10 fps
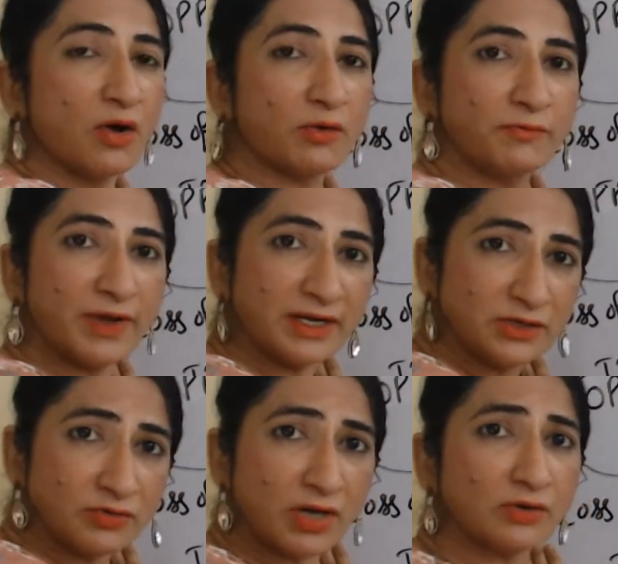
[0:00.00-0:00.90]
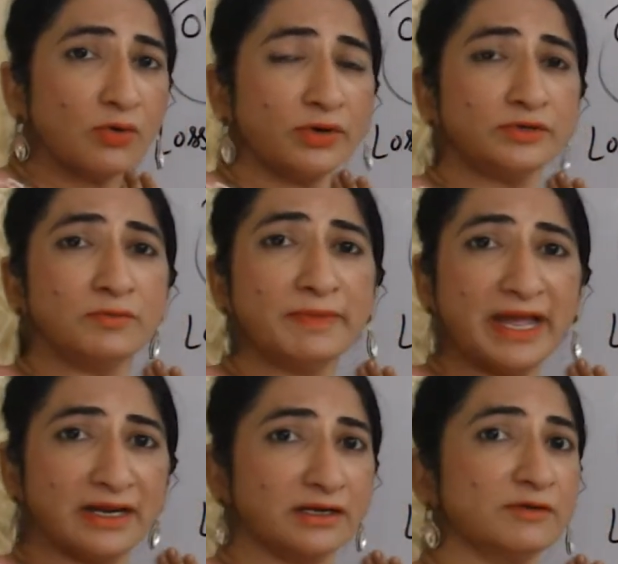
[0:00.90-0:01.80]
Or when you are going to
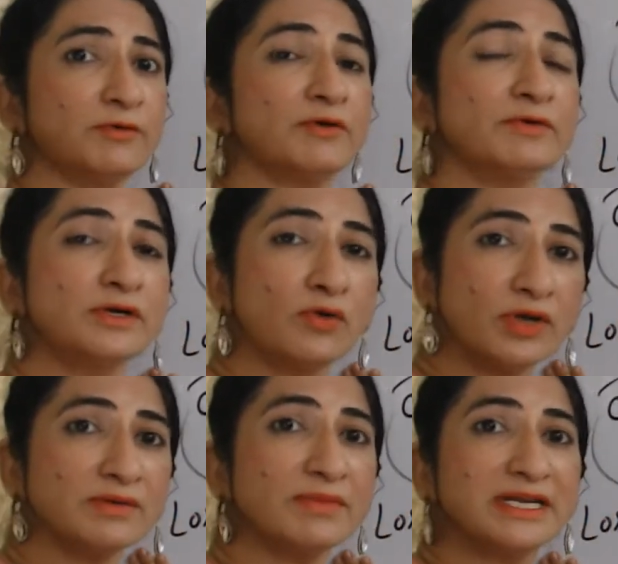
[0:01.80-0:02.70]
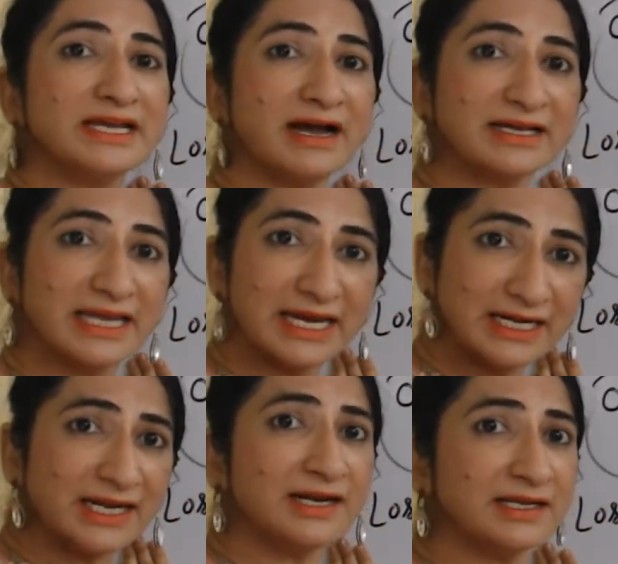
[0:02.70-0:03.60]
bank for withdrawing money
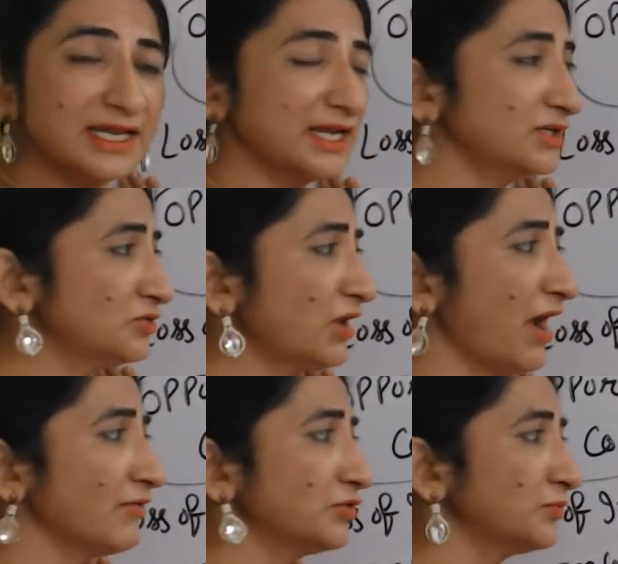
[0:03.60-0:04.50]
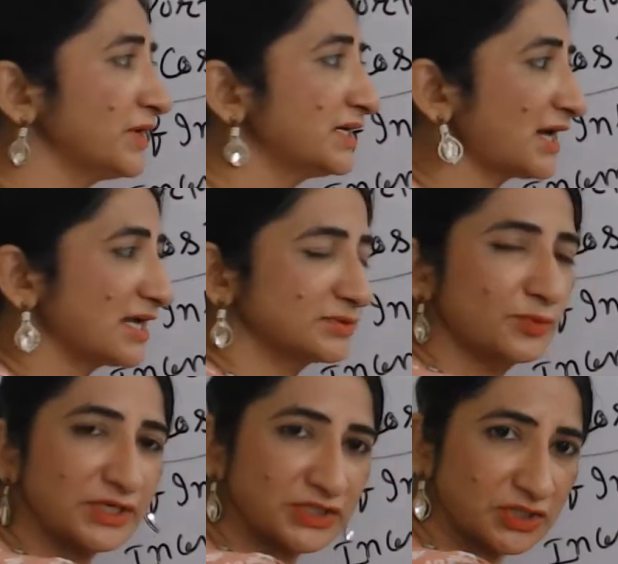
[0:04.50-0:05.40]
again and again, you have to bear
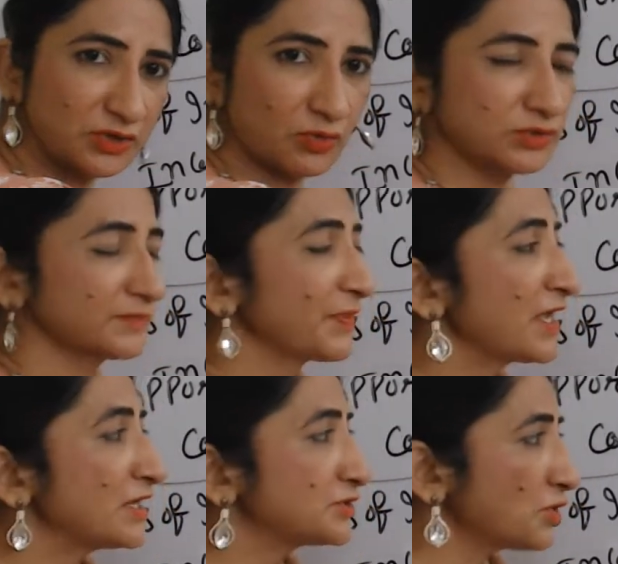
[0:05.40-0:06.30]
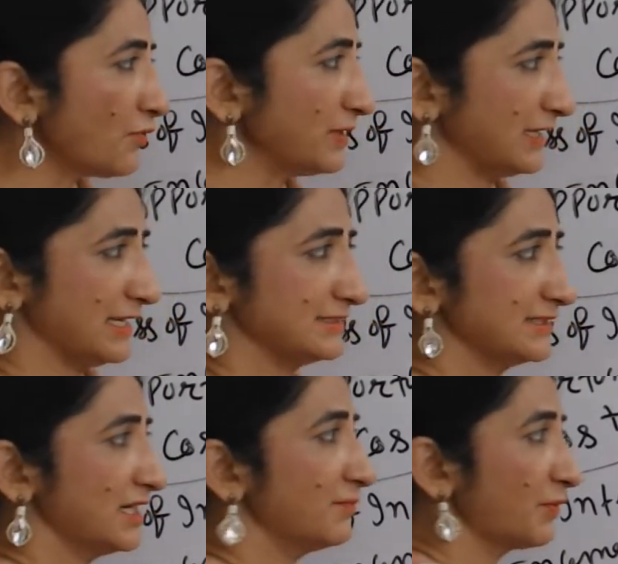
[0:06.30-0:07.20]
transportation cost. So we can
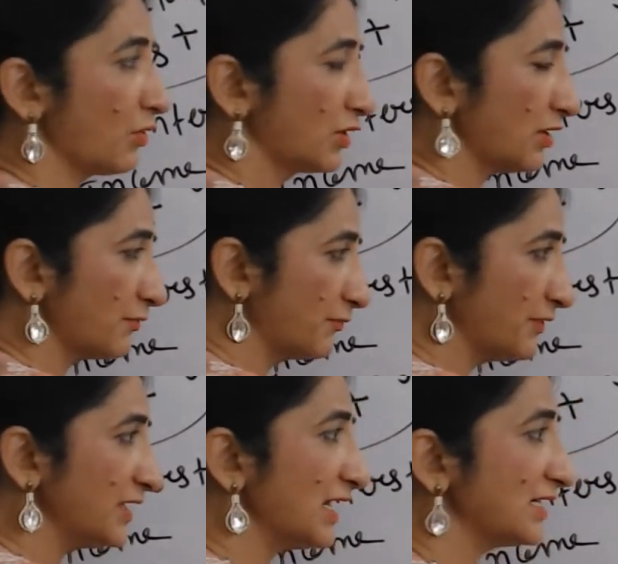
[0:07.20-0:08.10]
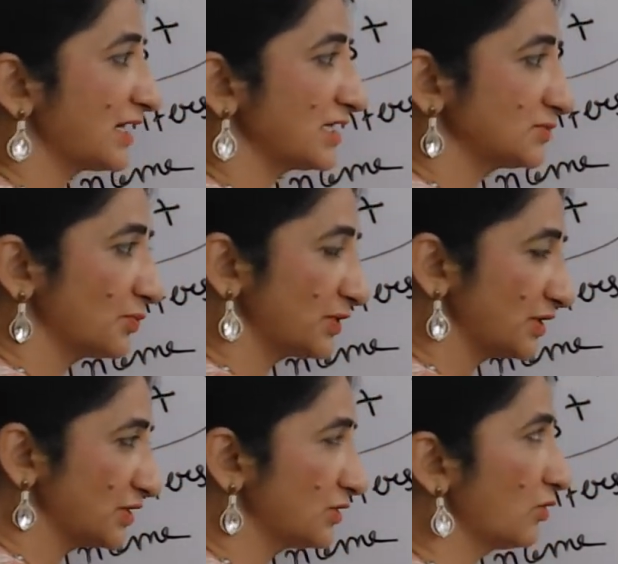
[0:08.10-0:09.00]
say that broker fee and
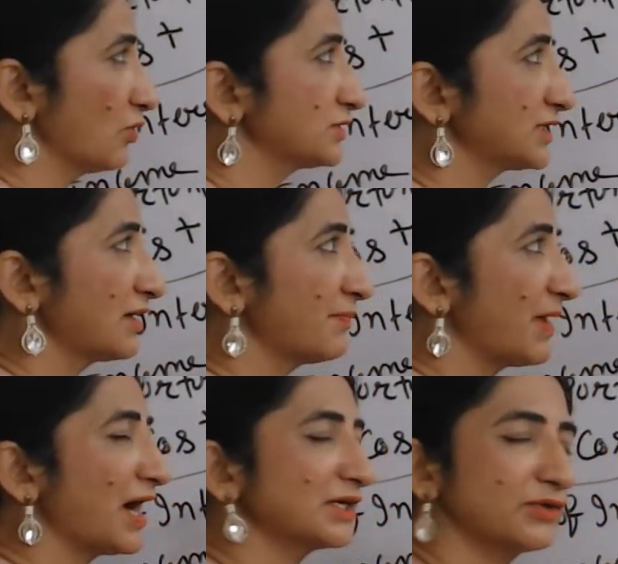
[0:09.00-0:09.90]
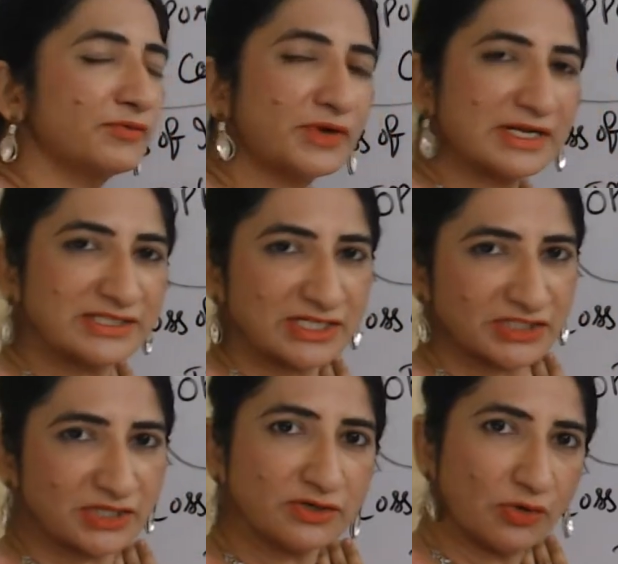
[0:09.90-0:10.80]
transportation cost are part of
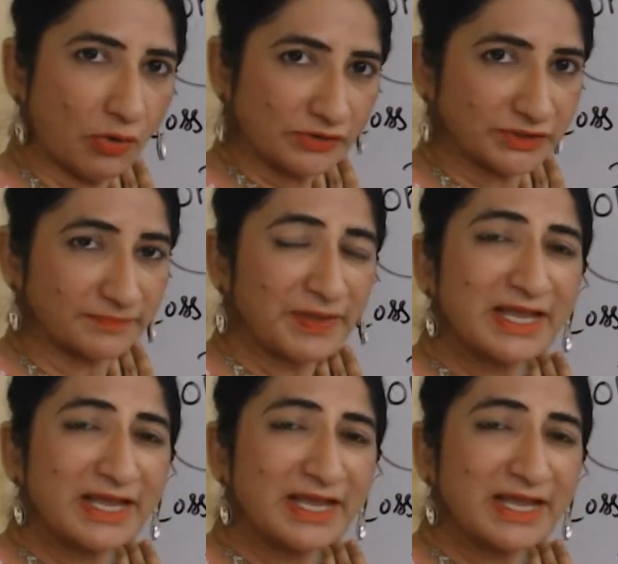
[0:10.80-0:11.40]
transaction cost.